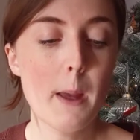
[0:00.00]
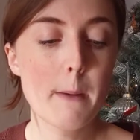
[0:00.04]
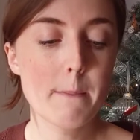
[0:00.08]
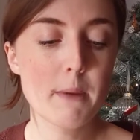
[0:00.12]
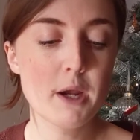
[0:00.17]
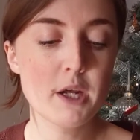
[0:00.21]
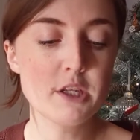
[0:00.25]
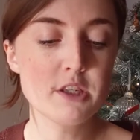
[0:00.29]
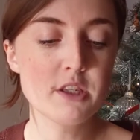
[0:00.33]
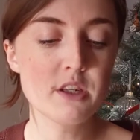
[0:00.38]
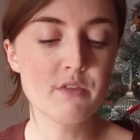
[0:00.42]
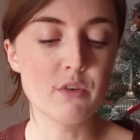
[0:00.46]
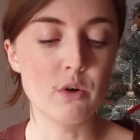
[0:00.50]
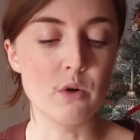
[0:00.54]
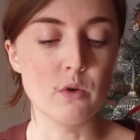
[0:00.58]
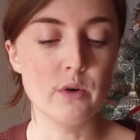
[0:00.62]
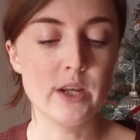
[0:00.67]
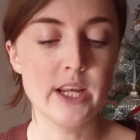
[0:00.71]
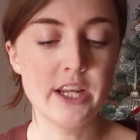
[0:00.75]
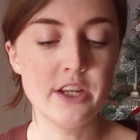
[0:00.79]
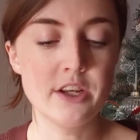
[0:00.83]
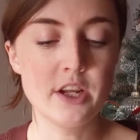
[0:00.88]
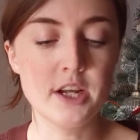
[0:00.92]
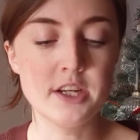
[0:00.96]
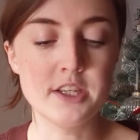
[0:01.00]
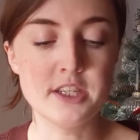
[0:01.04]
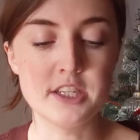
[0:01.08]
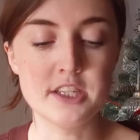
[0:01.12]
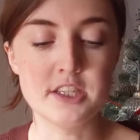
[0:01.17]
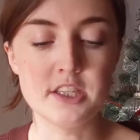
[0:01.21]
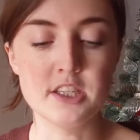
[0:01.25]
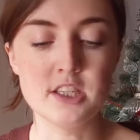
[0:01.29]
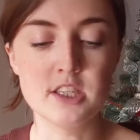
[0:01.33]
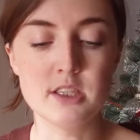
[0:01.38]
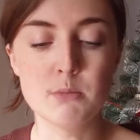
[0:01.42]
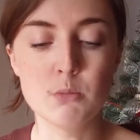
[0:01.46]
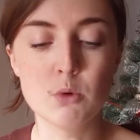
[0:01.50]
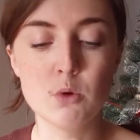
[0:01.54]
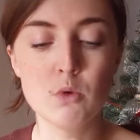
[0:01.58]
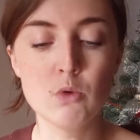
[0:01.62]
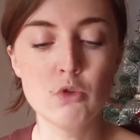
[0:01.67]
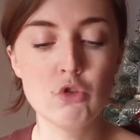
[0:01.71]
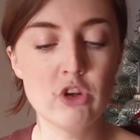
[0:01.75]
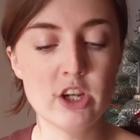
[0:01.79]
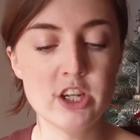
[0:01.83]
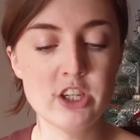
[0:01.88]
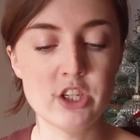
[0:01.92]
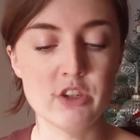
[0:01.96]
Most of all, he noticed the small,
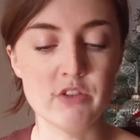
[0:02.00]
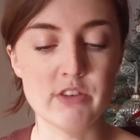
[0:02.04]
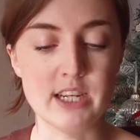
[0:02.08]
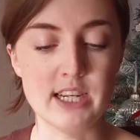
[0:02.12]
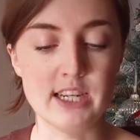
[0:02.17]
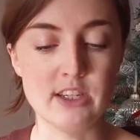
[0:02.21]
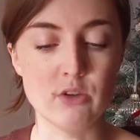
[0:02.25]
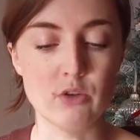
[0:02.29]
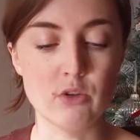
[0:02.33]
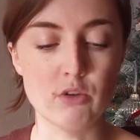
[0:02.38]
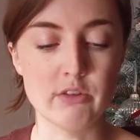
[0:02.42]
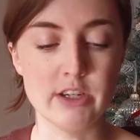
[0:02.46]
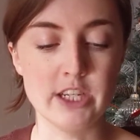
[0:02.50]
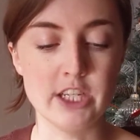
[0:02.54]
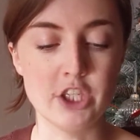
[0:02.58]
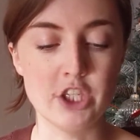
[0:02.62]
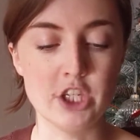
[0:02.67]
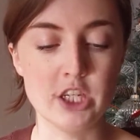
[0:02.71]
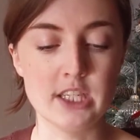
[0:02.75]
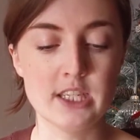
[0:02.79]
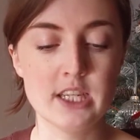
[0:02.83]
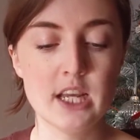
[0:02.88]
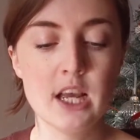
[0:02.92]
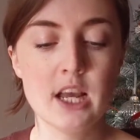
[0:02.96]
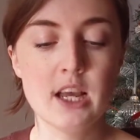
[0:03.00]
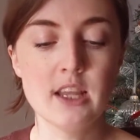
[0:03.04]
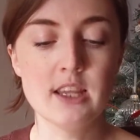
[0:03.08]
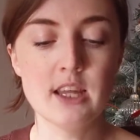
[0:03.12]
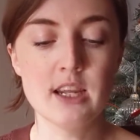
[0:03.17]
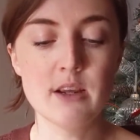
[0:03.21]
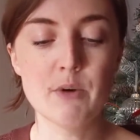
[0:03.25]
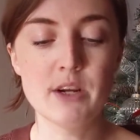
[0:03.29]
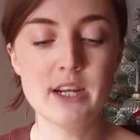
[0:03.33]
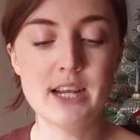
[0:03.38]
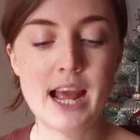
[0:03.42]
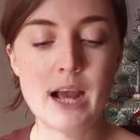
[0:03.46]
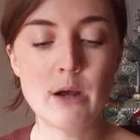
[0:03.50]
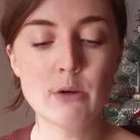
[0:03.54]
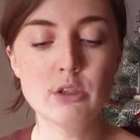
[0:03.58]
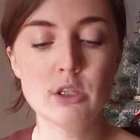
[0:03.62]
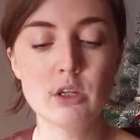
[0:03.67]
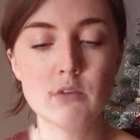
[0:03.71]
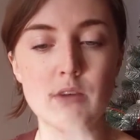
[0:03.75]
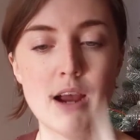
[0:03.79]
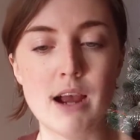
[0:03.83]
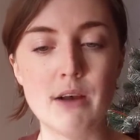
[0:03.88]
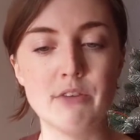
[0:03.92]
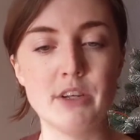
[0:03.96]
jittery little creatures that were now
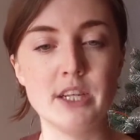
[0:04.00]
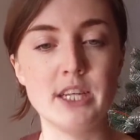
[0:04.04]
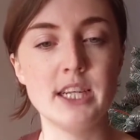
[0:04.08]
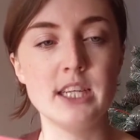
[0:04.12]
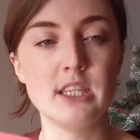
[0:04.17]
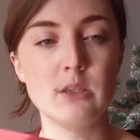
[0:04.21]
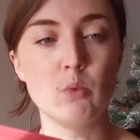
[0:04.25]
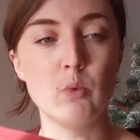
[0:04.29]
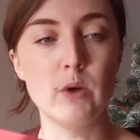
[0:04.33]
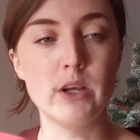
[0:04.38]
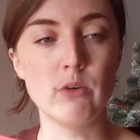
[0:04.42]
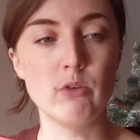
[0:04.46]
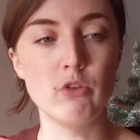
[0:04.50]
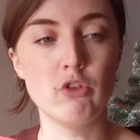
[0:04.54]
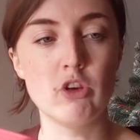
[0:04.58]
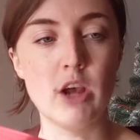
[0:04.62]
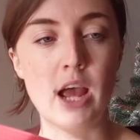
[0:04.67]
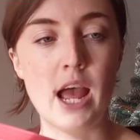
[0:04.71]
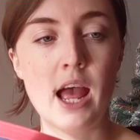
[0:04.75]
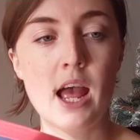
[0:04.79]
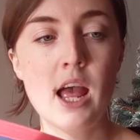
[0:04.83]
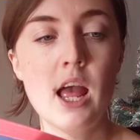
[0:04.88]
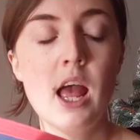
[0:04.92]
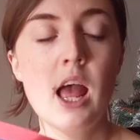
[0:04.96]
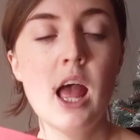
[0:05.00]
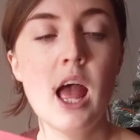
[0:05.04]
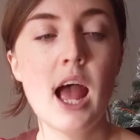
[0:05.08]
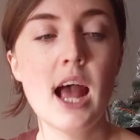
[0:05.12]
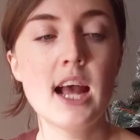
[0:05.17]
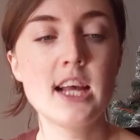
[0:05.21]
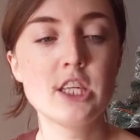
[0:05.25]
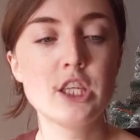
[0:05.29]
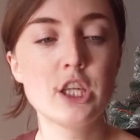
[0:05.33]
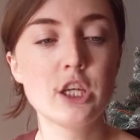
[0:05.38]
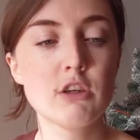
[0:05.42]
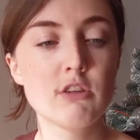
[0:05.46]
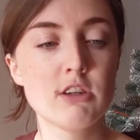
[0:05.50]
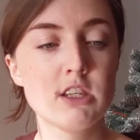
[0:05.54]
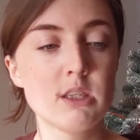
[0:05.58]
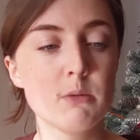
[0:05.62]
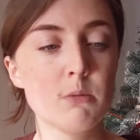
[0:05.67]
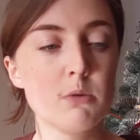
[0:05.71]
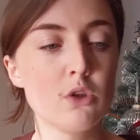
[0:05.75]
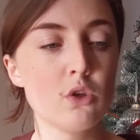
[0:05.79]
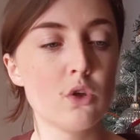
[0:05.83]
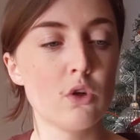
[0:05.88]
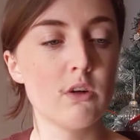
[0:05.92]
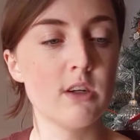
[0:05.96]
surrounding his wheelchair, as the
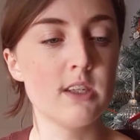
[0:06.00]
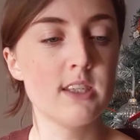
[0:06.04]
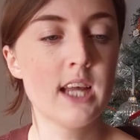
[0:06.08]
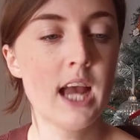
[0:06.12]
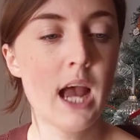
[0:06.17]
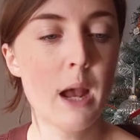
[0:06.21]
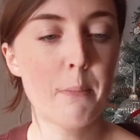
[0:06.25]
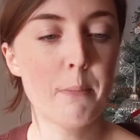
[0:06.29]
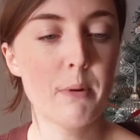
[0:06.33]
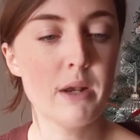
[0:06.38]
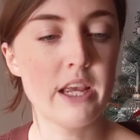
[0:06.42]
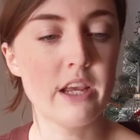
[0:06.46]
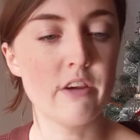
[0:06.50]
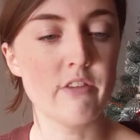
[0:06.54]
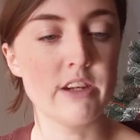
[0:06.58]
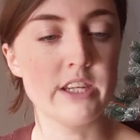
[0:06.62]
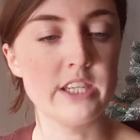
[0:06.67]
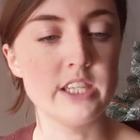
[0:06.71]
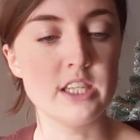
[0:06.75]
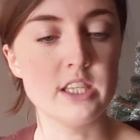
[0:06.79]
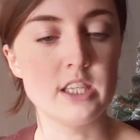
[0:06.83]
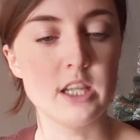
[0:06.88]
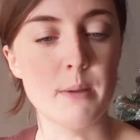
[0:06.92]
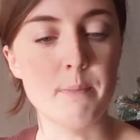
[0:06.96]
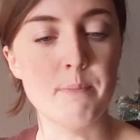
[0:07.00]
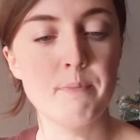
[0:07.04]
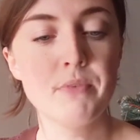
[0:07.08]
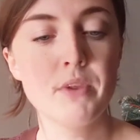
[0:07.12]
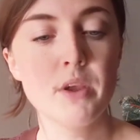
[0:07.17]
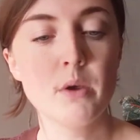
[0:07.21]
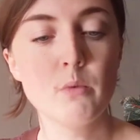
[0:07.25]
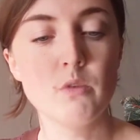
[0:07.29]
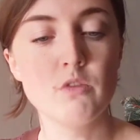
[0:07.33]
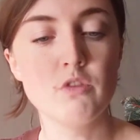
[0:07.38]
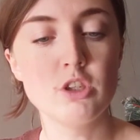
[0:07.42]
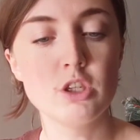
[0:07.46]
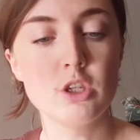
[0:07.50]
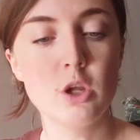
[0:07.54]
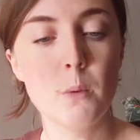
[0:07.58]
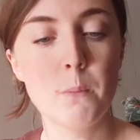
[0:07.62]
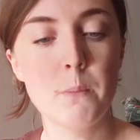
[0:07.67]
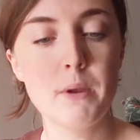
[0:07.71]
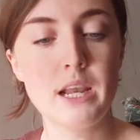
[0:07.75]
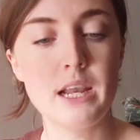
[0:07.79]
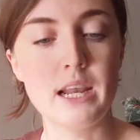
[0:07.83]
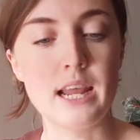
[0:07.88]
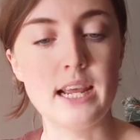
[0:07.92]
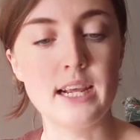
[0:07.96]
Christmasaurus happily greeted them with
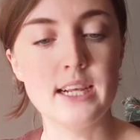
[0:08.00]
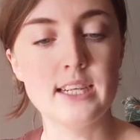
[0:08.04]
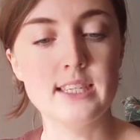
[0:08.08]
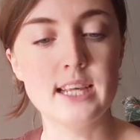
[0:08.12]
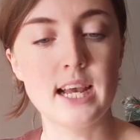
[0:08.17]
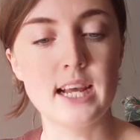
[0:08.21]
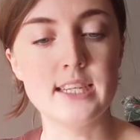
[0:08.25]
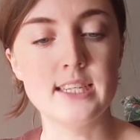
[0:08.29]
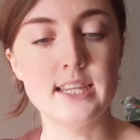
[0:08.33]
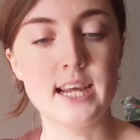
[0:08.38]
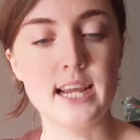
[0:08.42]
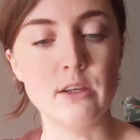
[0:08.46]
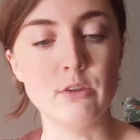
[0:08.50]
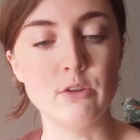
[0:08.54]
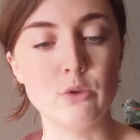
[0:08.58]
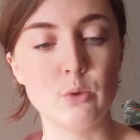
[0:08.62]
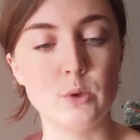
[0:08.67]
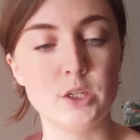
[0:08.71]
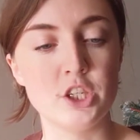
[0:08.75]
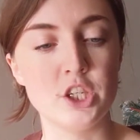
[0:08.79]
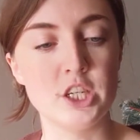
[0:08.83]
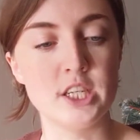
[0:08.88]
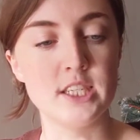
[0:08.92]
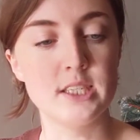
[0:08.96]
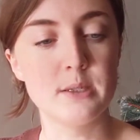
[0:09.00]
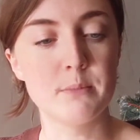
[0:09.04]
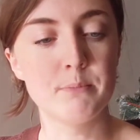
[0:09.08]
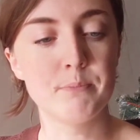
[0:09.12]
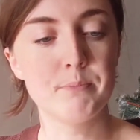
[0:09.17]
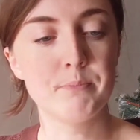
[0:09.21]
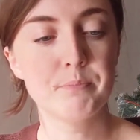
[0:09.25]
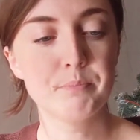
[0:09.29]
sloppy licks and tail swishes.